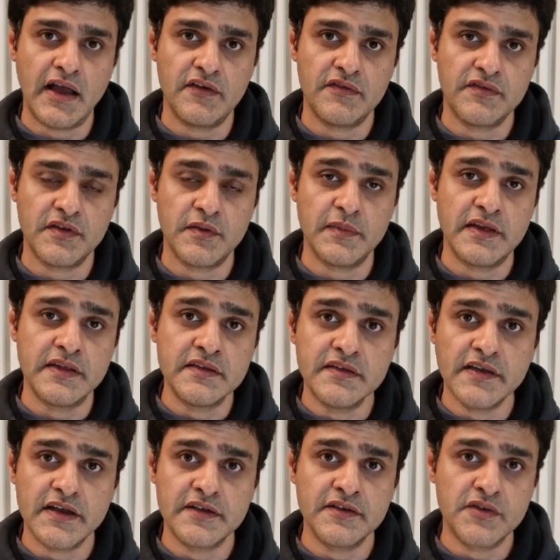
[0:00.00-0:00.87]
have some
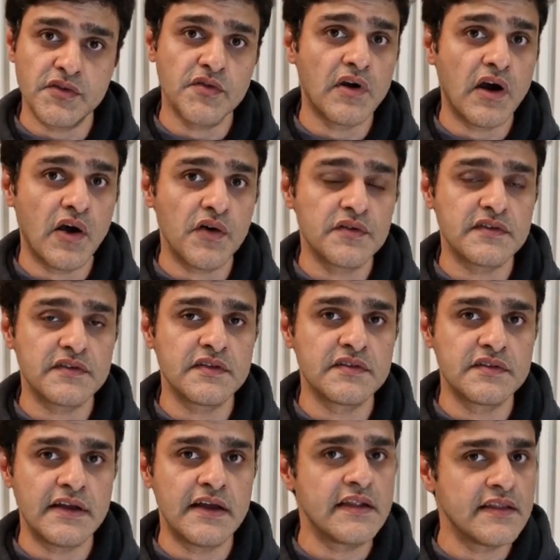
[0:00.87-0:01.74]
insight into how this
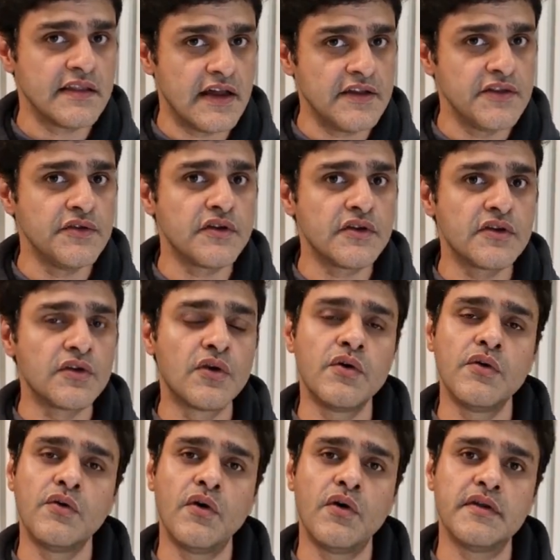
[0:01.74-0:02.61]
is done then you can
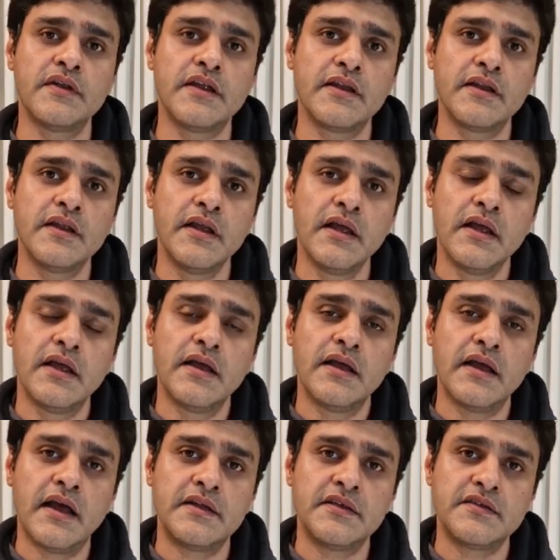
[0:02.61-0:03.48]
go on and
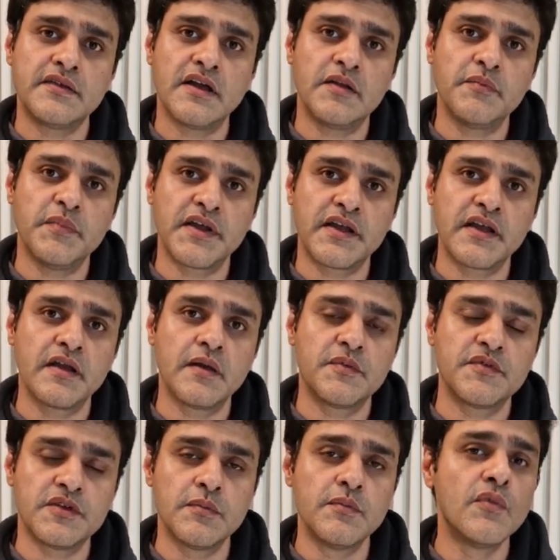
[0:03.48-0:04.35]
and start picking
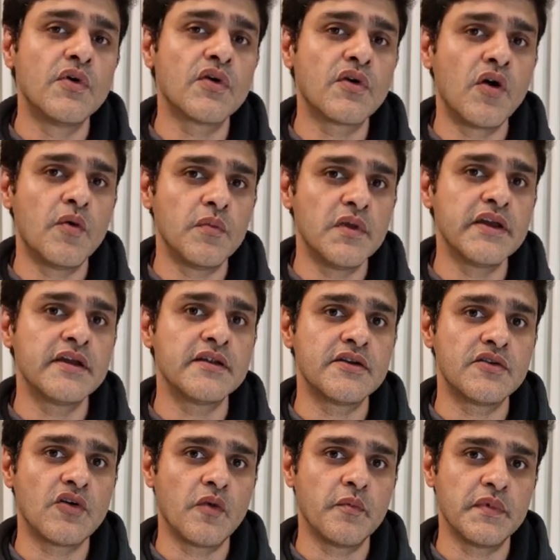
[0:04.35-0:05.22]
up some more
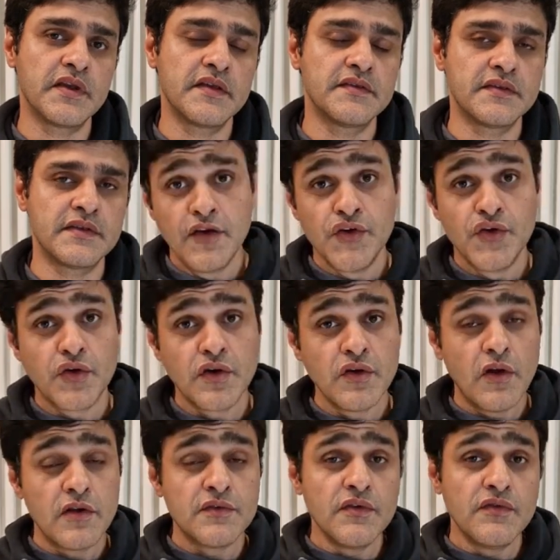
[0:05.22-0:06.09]
complicated topics you
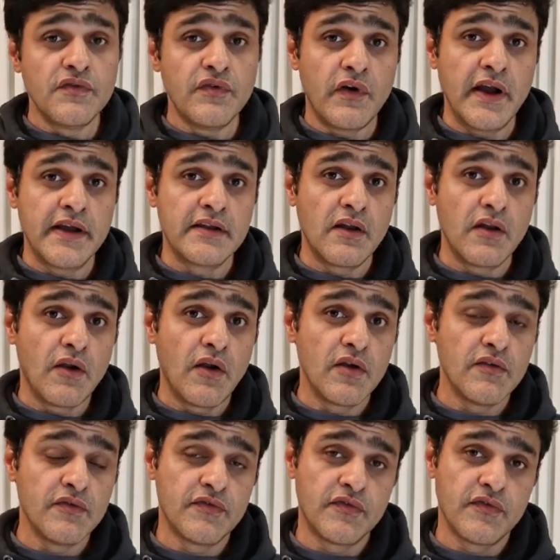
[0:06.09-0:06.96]
can also find a
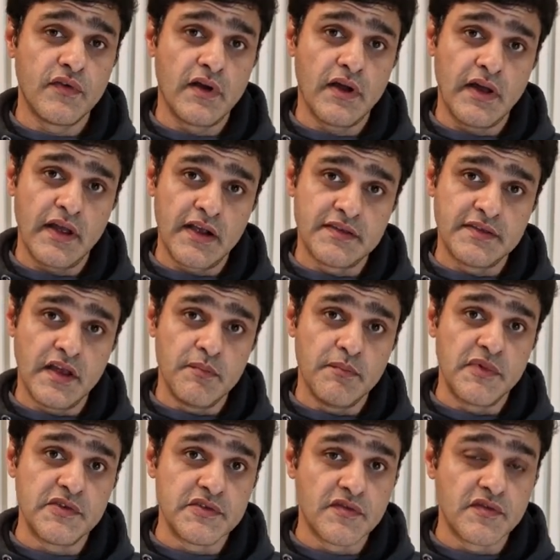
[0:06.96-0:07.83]
lot of uh,
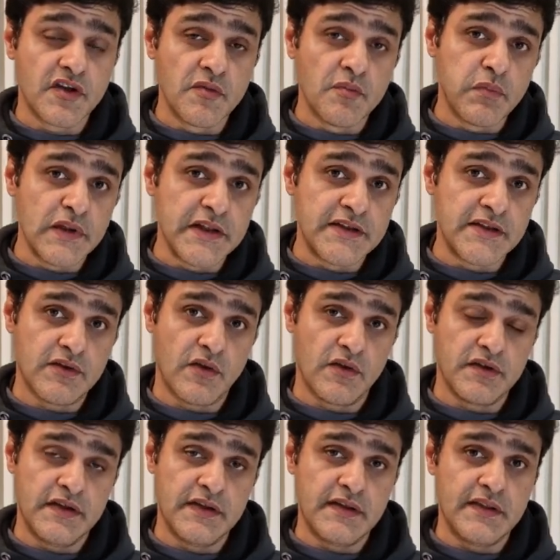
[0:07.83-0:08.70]
examples of completed
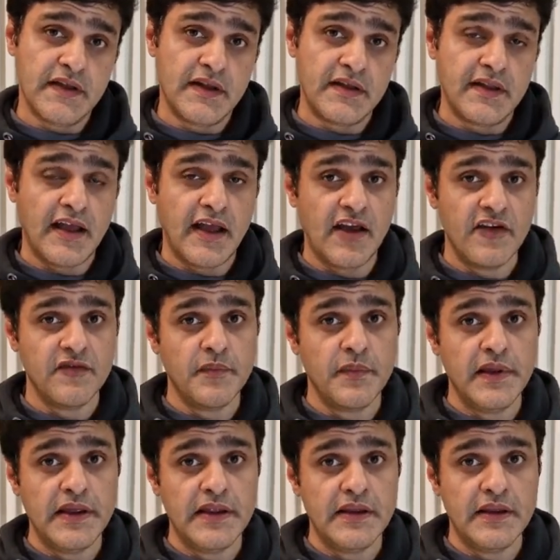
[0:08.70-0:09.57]
audit that
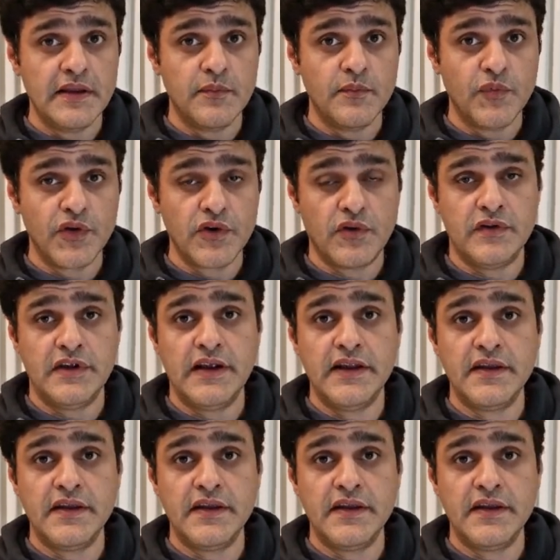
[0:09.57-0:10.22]
have been put